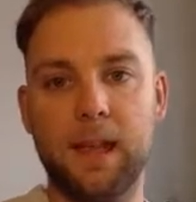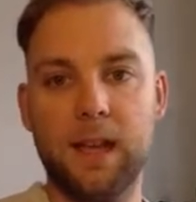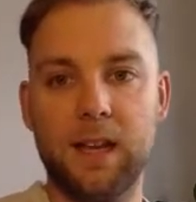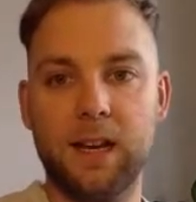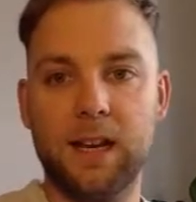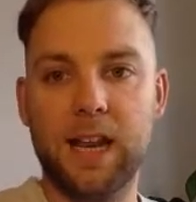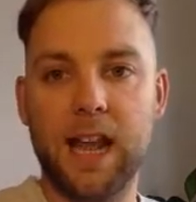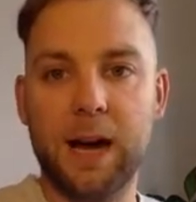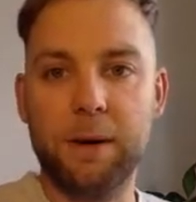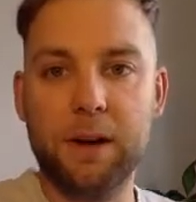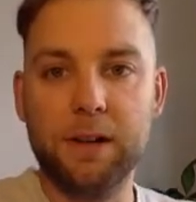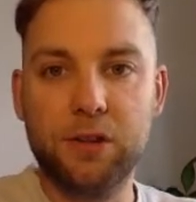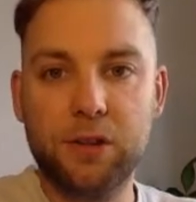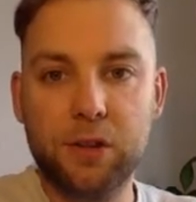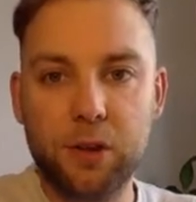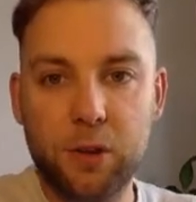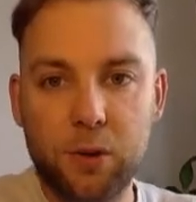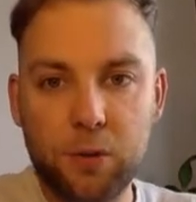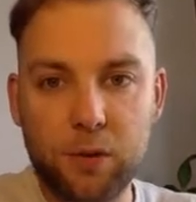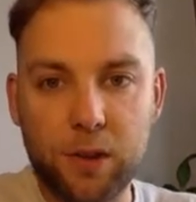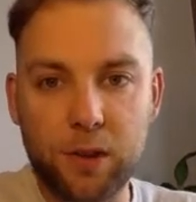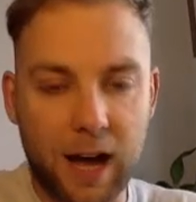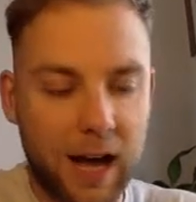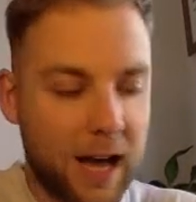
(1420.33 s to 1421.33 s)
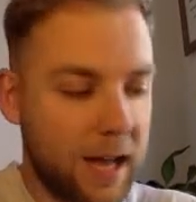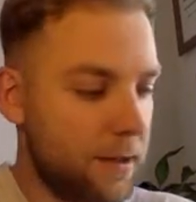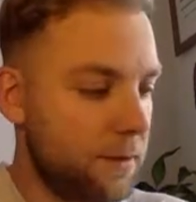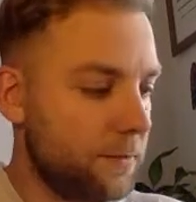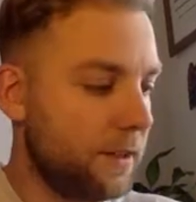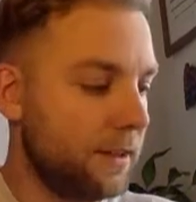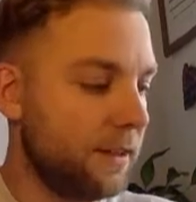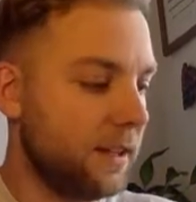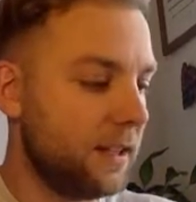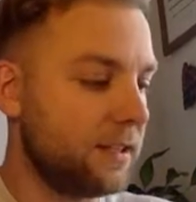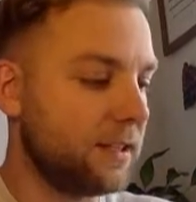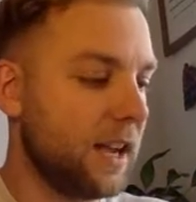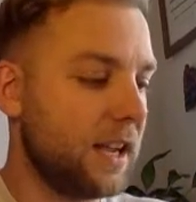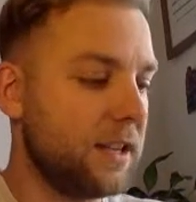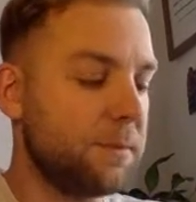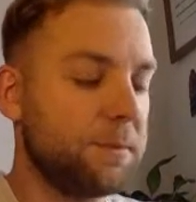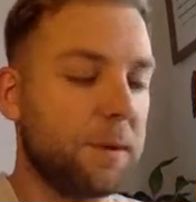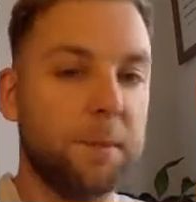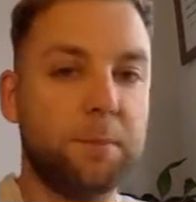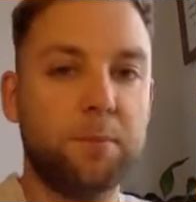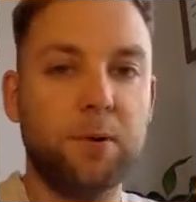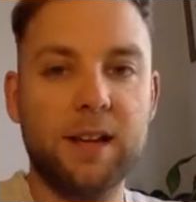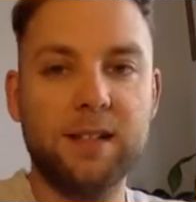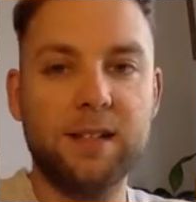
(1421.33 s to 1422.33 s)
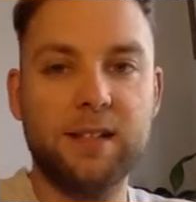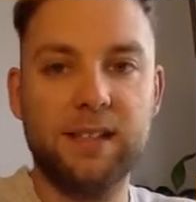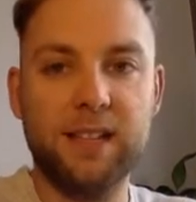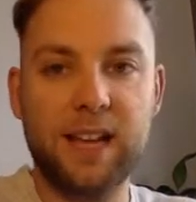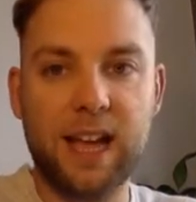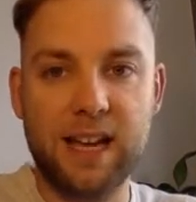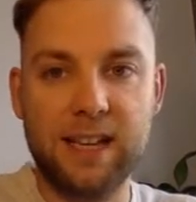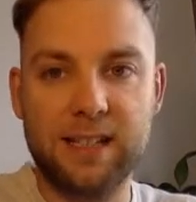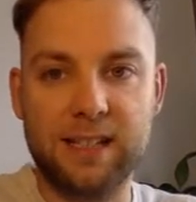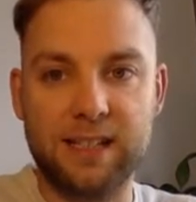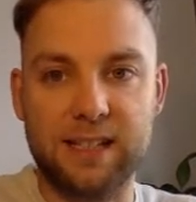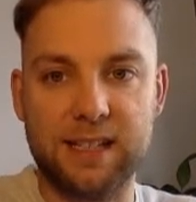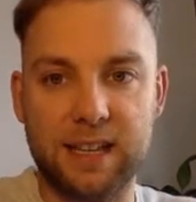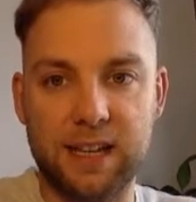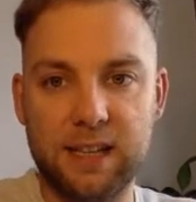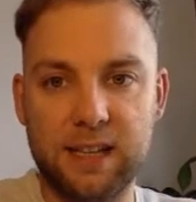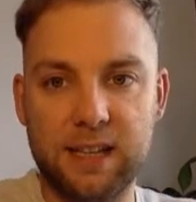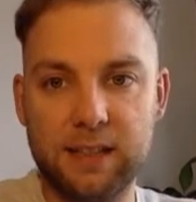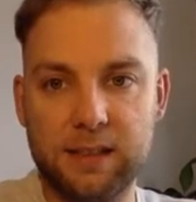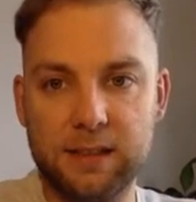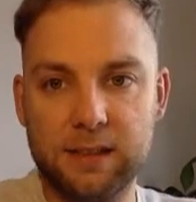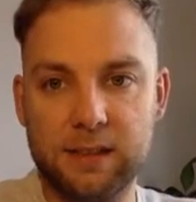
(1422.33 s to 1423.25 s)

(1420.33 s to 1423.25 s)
Now I do that, in this case, by pressing AC,